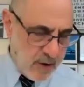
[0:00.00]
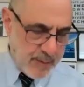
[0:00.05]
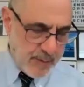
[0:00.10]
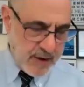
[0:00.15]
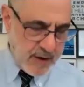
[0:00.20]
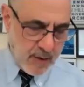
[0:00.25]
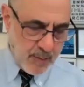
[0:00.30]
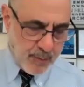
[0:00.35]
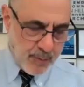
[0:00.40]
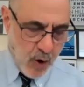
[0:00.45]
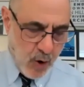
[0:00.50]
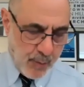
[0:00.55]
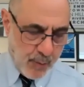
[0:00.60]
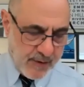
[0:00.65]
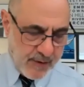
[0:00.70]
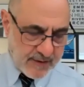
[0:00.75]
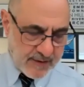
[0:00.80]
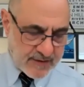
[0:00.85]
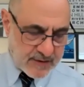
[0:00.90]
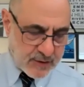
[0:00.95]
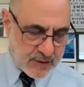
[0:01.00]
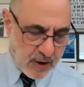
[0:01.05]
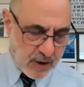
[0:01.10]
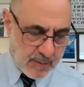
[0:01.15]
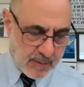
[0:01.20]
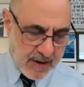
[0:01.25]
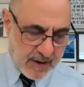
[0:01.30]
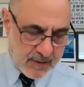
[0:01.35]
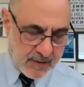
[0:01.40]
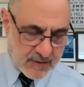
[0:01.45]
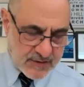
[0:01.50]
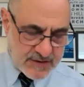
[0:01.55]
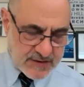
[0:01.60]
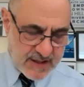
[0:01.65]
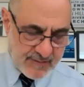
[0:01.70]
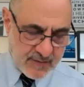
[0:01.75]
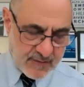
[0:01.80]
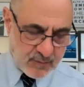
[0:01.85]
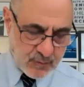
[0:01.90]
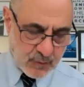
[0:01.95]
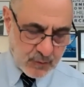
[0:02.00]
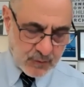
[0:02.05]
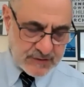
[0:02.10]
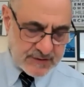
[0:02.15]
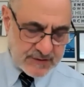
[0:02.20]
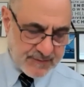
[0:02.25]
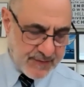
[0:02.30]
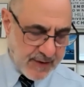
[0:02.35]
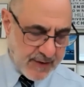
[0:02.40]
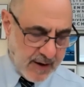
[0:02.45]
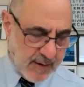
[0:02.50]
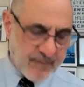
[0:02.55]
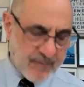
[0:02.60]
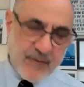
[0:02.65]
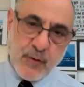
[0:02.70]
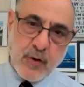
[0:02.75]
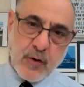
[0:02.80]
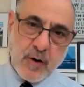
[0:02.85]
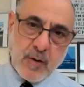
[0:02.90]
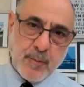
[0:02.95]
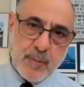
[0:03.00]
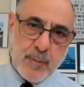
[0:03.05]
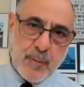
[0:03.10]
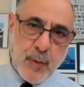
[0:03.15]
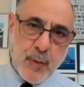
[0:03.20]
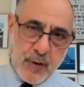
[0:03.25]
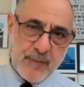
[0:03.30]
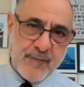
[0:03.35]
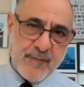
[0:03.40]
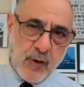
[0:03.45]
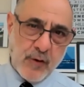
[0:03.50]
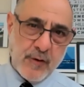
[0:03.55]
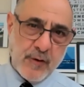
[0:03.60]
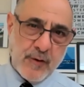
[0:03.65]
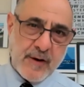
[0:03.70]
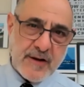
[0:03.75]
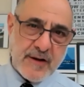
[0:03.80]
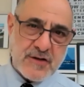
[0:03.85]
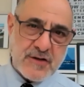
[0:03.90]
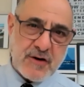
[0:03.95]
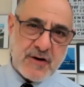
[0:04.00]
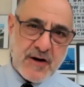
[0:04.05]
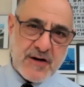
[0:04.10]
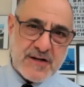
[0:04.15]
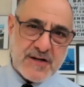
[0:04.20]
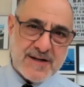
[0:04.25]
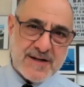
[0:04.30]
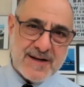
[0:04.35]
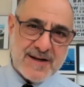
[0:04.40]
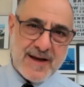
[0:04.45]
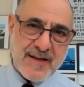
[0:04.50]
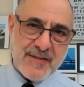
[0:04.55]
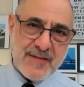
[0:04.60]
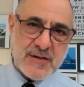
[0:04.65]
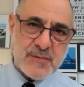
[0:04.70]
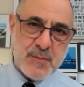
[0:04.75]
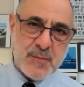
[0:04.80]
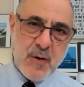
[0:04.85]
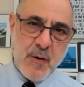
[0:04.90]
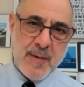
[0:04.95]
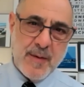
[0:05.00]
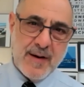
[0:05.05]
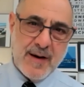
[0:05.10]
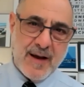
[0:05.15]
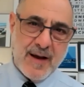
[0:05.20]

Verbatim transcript: it be appropriate to talk about your seven rules of thumb for portfolio construction at this moment?